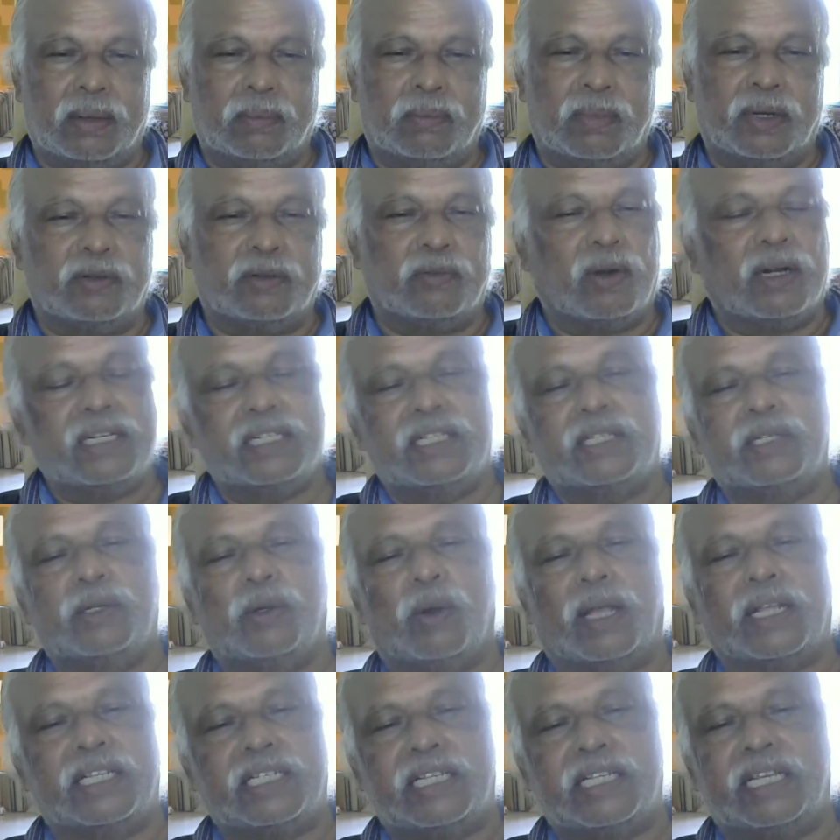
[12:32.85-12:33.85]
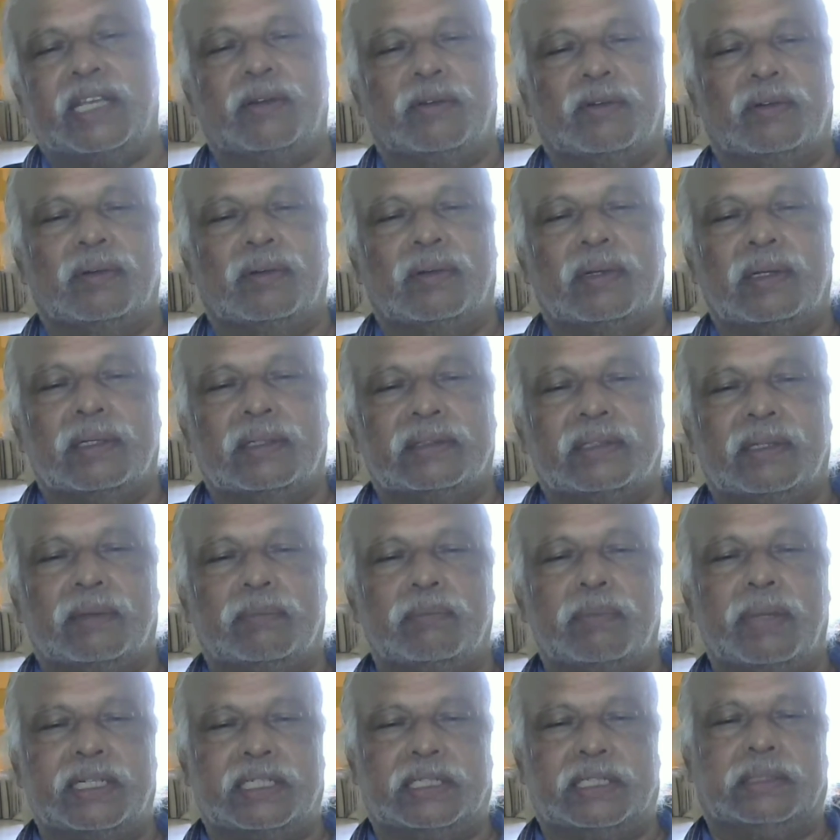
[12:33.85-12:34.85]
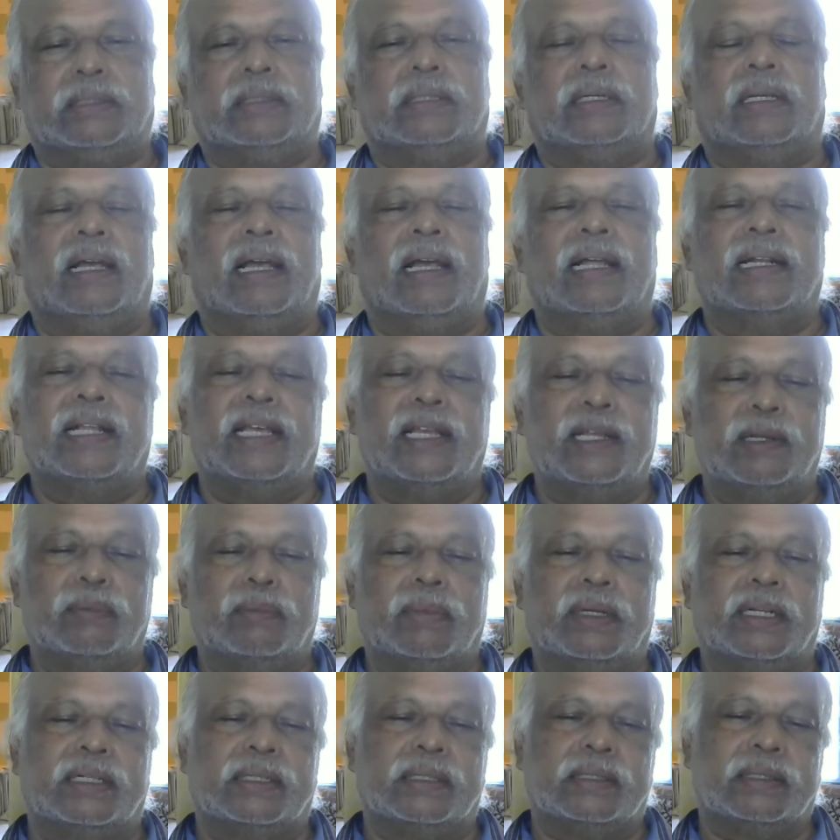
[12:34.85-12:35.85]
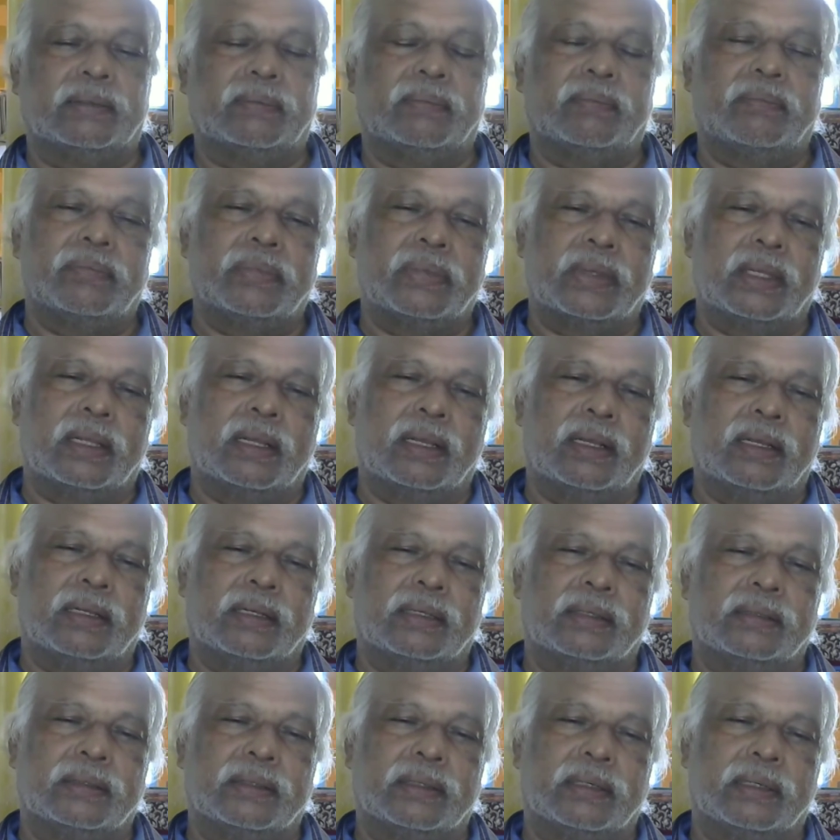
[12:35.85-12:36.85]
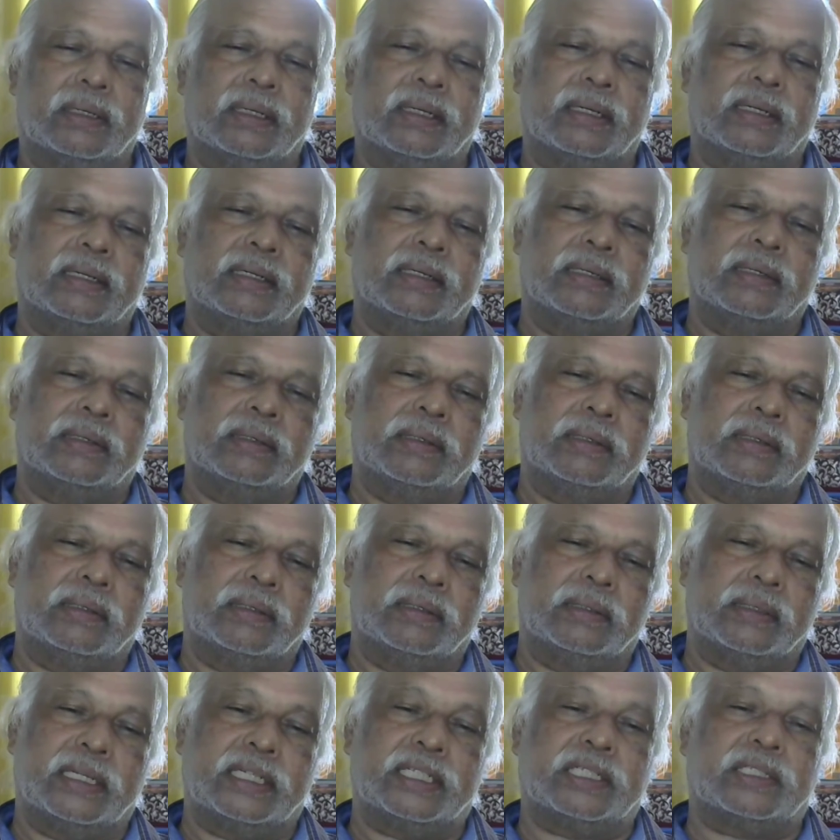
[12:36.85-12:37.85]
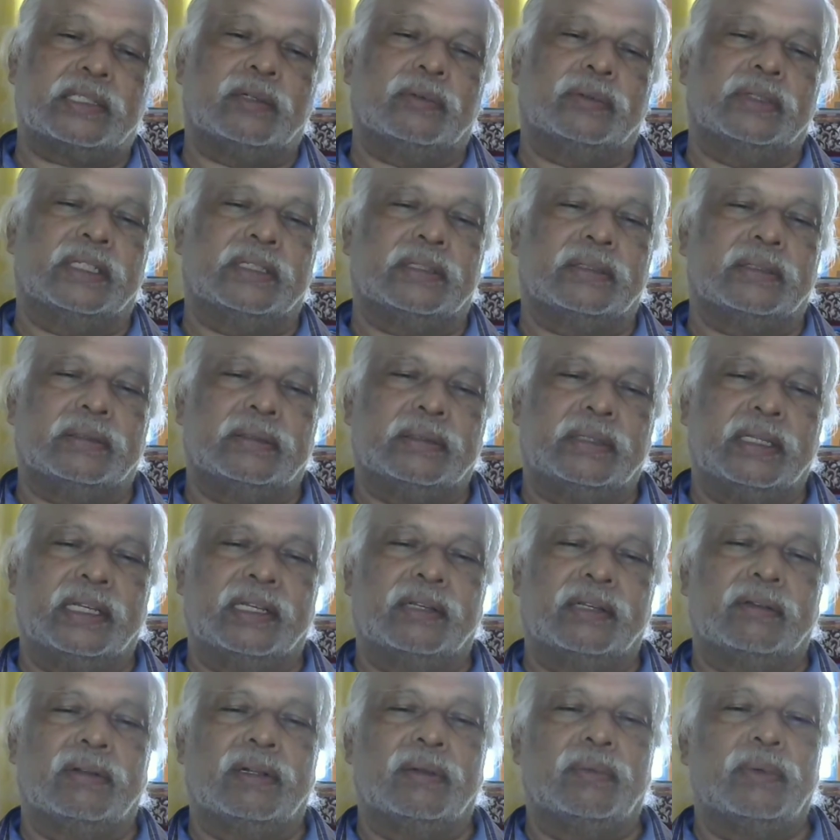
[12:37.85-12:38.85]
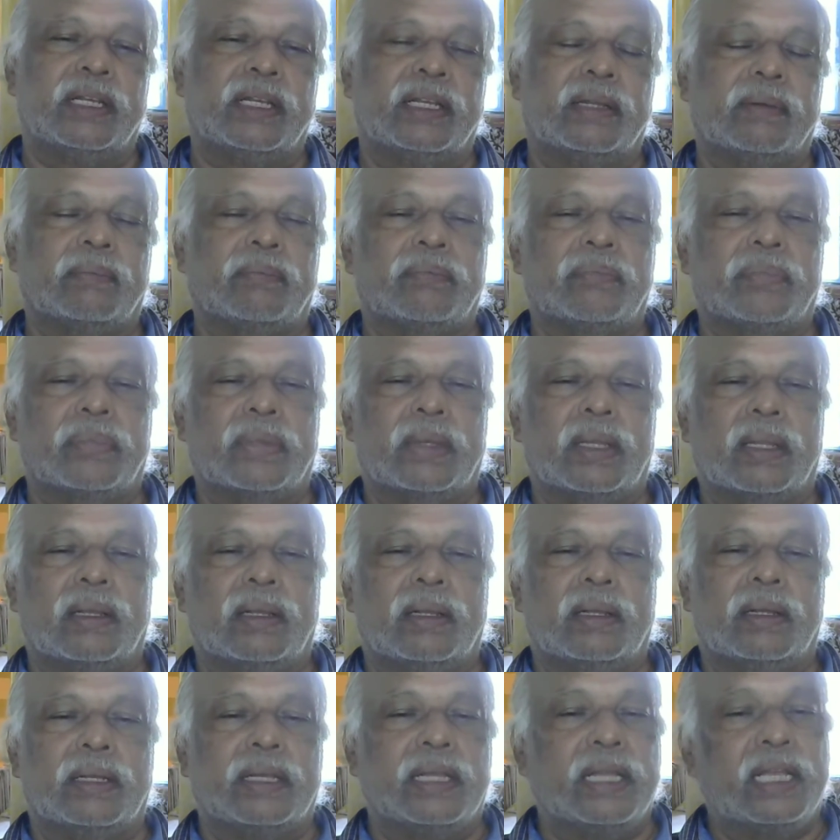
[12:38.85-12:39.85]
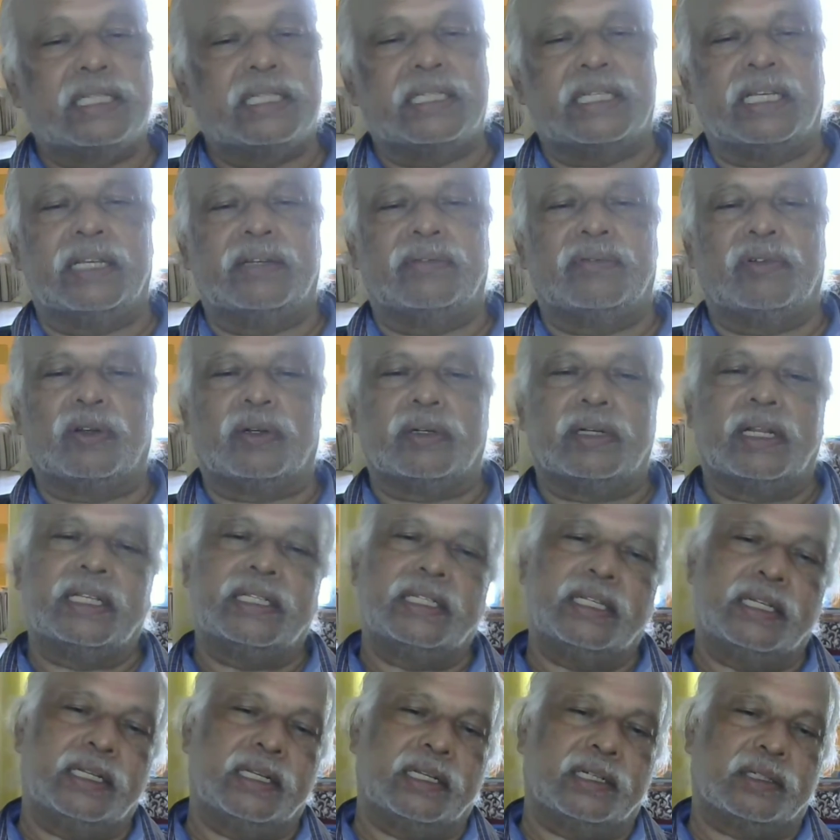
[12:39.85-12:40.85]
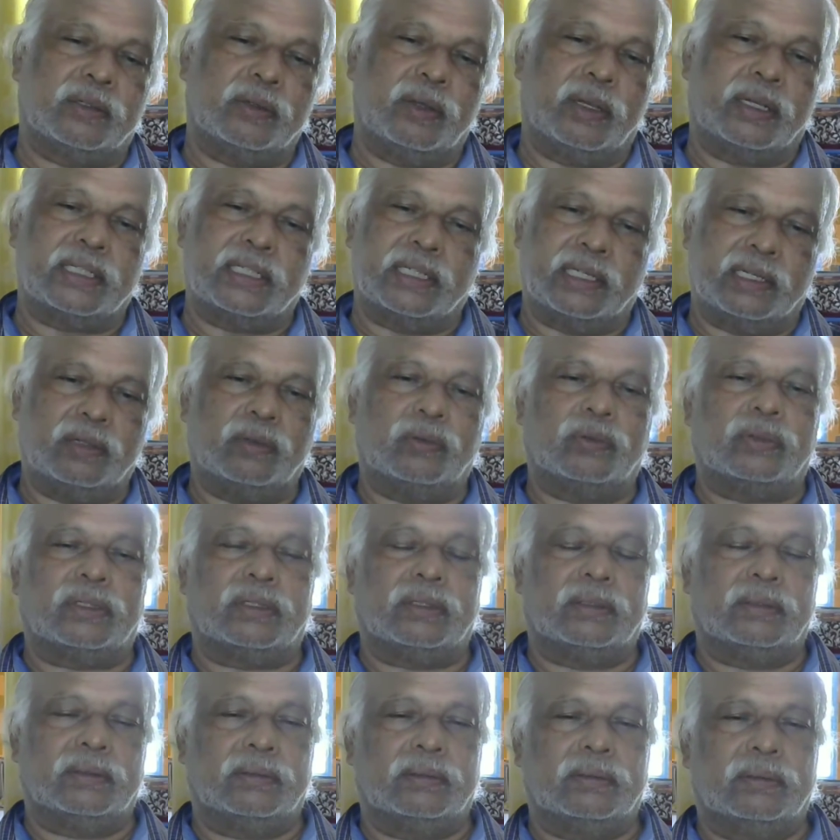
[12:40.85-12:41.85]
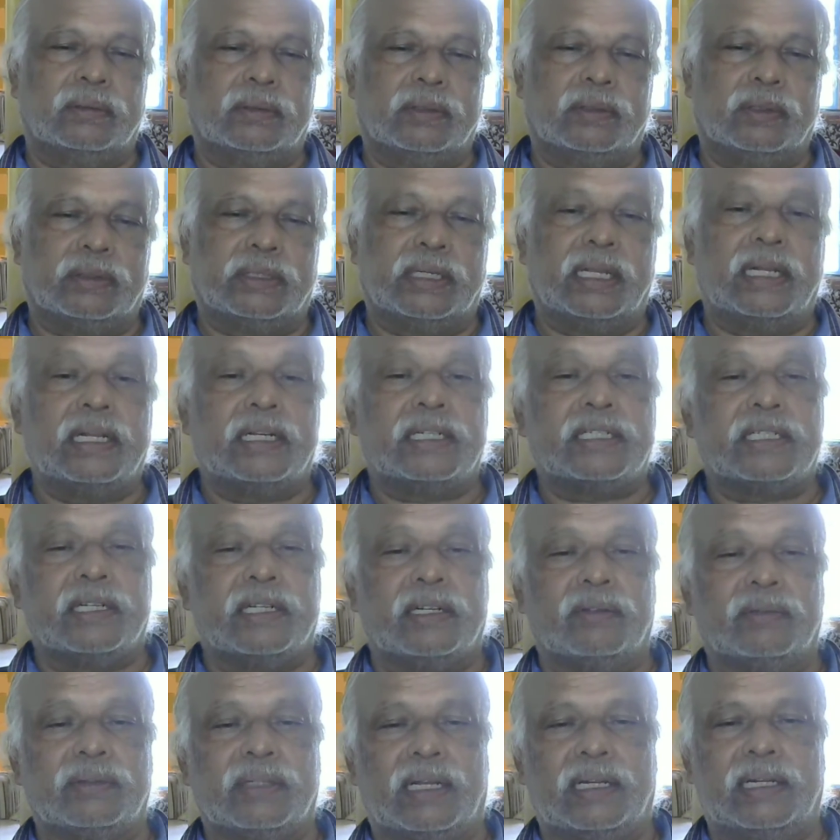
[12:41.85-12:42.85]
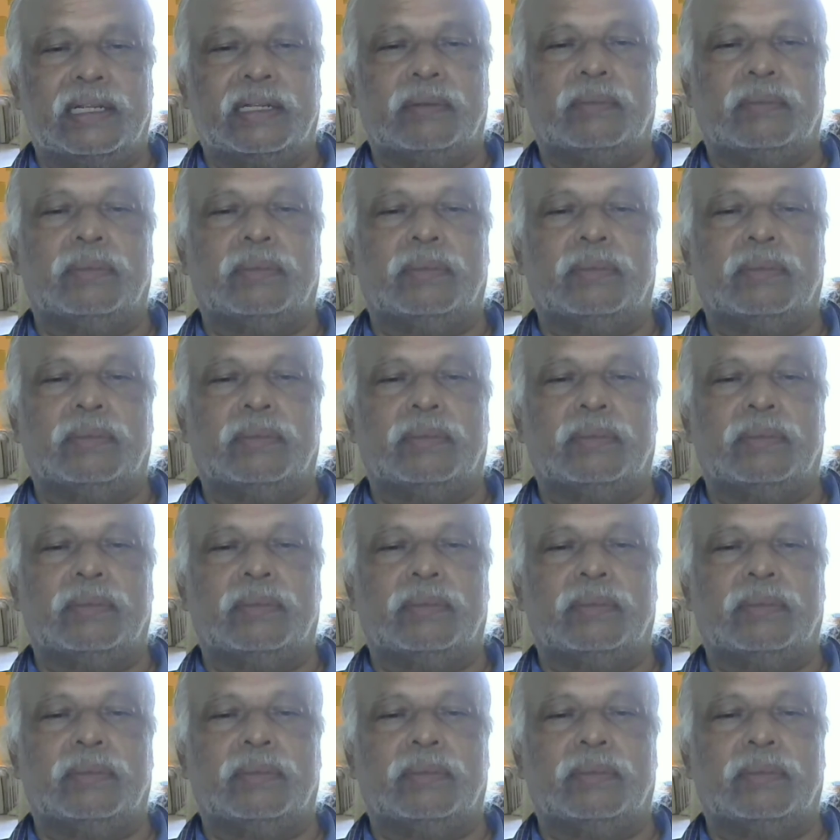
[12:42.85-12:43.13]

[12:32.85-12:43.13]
But once you achieve the best alignment, the rest of the thing will be easy for an engineer to execute. So selection of the alignment.